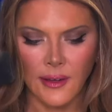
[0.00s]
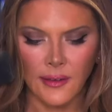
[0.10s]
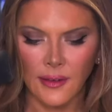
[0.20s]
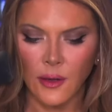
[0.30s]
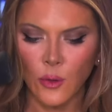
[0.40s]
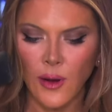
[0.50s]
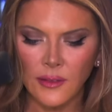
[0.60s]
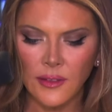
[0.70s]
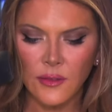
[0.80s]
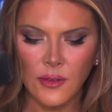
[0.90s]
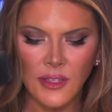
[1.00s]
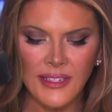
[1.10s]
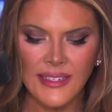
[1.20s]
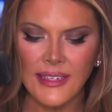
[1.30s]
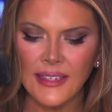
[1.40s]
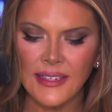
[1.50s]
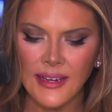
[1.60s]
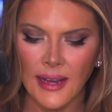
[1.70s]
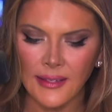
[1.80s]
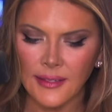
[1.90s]
You know, who else is really
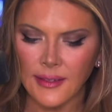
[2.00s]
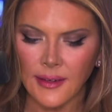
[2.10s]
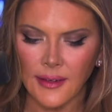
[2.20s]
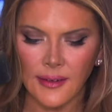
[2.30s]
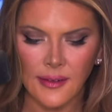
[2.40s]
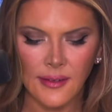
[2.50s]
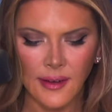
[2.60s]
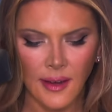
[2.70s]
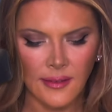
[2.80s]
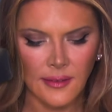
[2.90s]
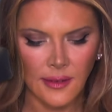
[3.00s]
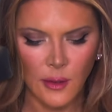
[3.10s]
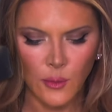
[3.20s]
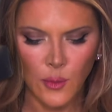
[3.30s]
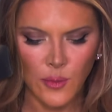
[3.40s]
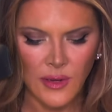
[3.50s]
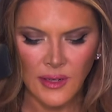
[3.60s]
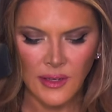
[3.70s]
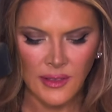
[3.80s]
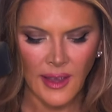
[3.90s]
disgusting and a disgusting human
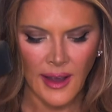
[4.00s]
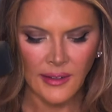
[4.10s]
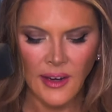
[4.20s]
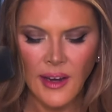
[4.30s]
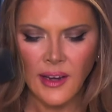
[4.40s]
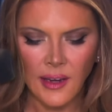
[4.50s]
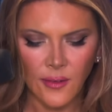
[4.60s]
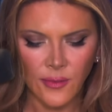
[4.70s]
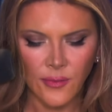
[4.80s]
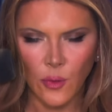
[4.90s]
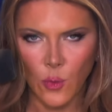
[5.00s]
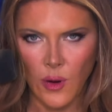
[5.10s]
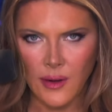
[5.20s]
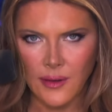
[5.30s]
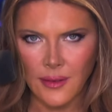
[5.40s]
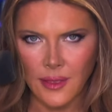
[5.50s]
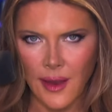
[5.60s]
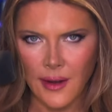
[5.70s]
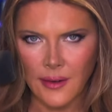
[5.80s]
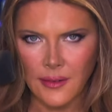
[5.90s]
being at that? If what is
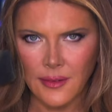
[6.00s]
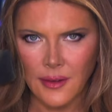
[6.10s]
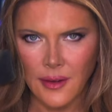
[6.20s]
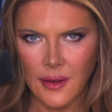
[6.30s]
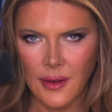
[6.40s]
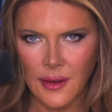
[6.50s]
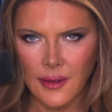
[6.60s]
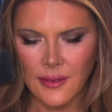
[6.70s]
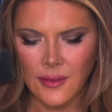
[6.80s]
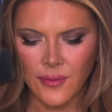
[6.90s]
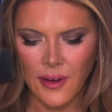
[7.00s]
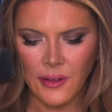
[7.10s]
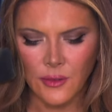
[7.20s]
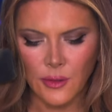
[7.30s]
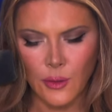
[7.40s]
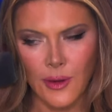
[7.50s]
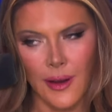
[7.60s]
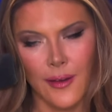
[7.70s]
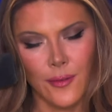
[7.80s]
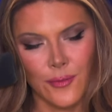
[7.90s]
alleged is in fact true, and I
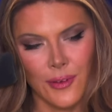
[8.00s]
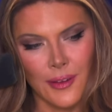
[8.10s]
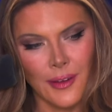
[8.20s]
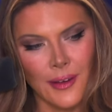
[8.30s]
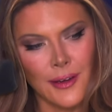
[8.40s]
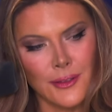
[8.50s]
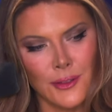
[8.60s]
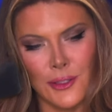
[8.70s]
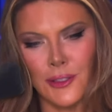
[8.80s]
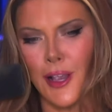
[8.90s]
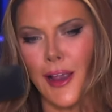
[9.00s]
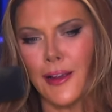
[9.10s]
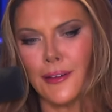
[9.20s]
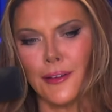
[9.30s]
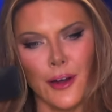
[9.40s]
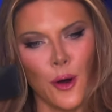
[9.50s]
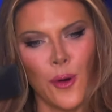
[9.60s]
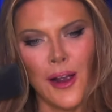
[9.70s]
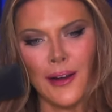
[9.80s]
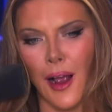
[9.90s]
have a feeling it is, just say it. You know
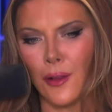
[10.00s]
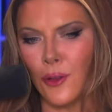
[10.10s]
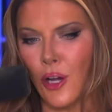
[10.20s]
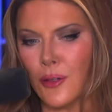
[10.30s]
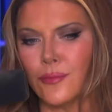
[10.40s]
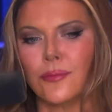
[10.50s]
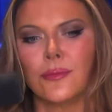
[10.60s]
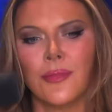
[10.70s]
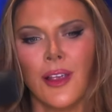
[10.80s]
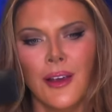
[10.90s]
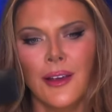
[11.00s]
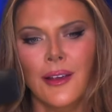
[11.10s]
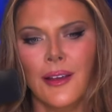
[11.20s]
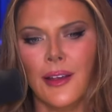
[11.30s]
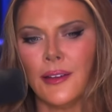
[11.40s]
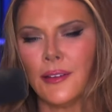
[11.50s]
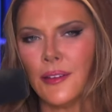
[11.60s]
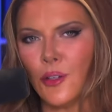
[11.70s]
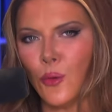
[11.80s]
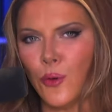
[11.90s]
what? Uh, look, innocent
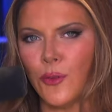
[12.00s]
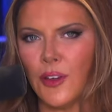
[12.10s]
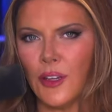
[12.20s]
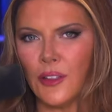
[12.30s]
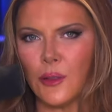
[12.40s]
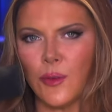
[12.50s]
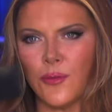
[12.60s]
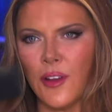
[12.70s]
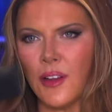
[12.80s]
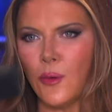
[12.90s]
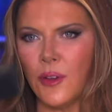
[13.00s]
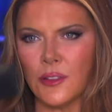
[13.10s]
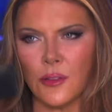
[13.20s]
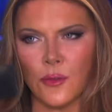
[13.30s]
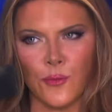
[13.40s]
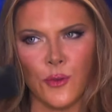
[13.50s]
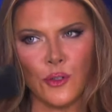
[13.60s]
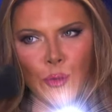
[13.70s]
until proven guilty, but Fani Willis has a few too